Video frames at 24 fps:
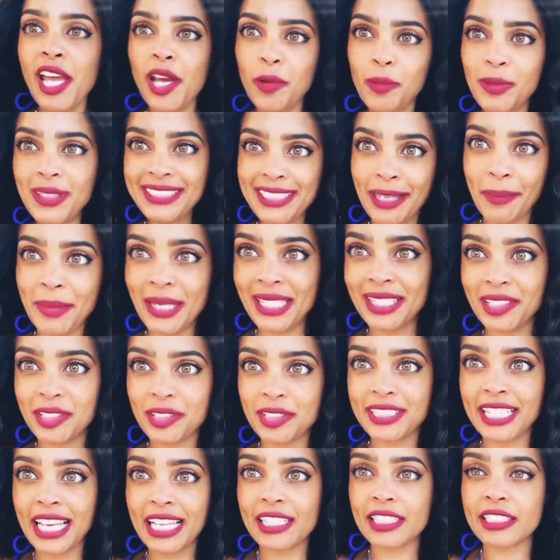what's up, my little
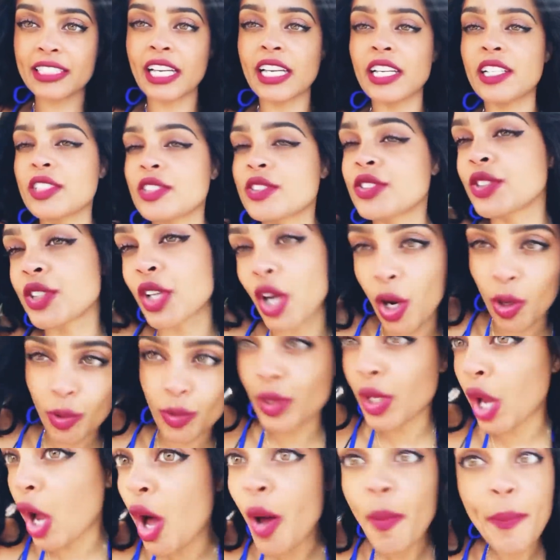tattletales? Yo,
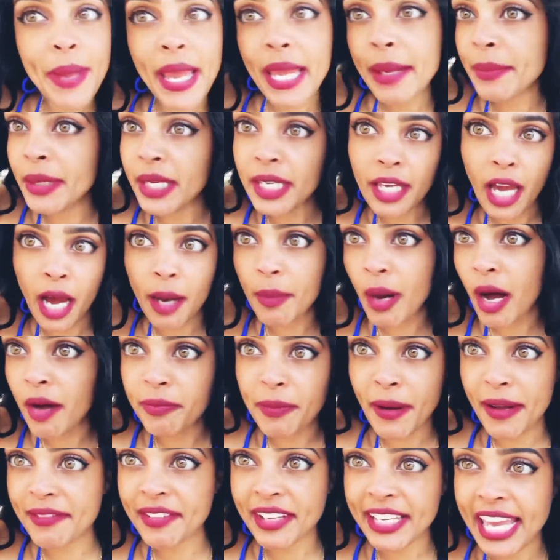y'all made me come off
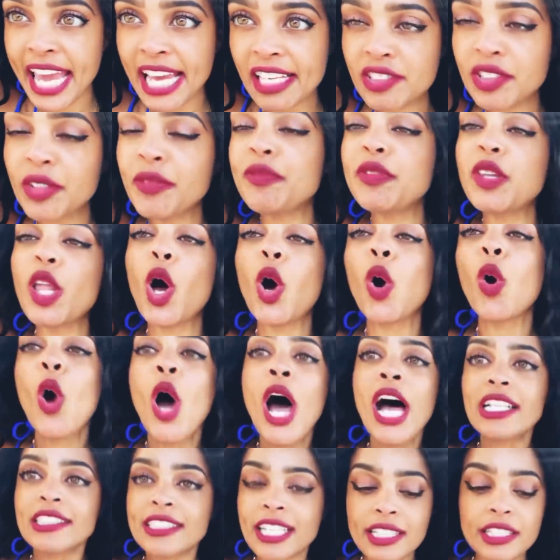my vacation flow
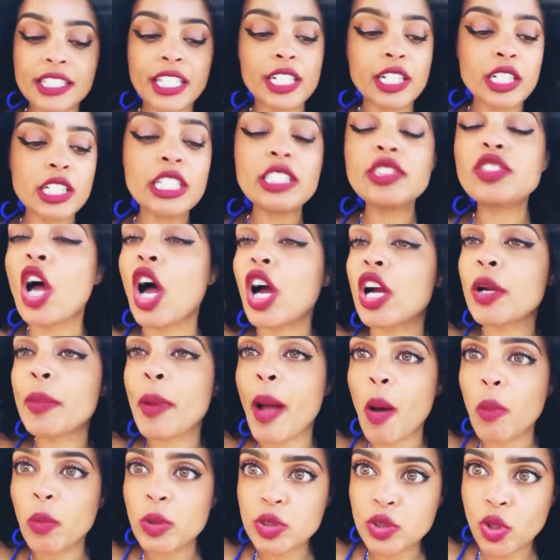to literally talk
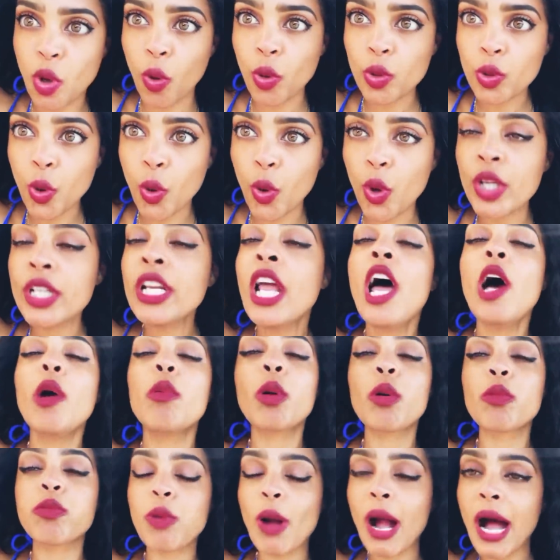about what's going on
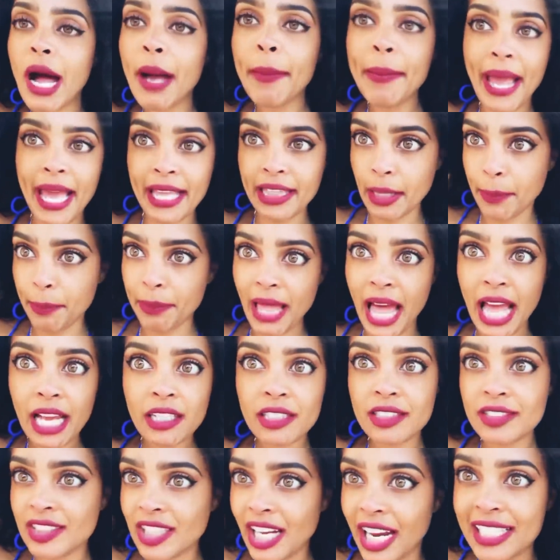with Rob and the Blac
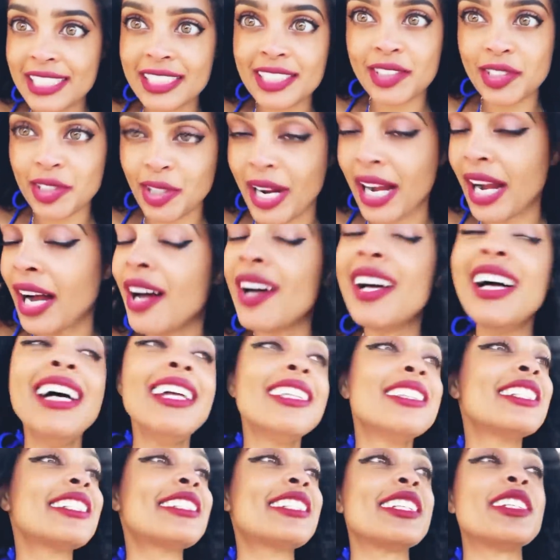Chyna trial.
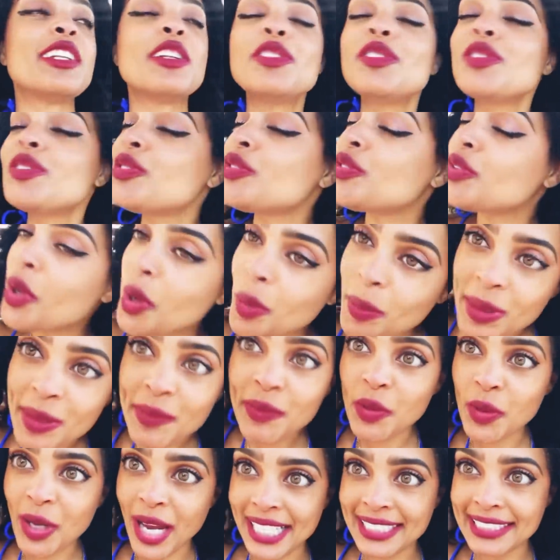Listen, so many of
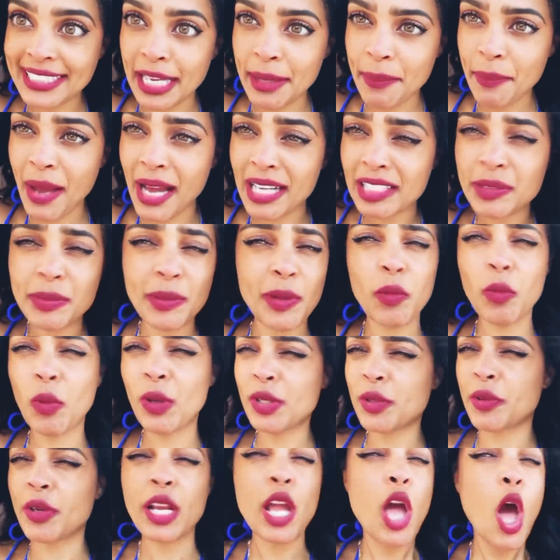you guys inbox me
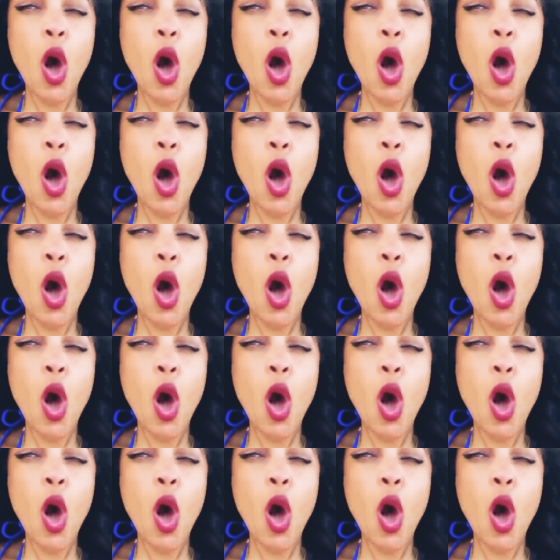wondering,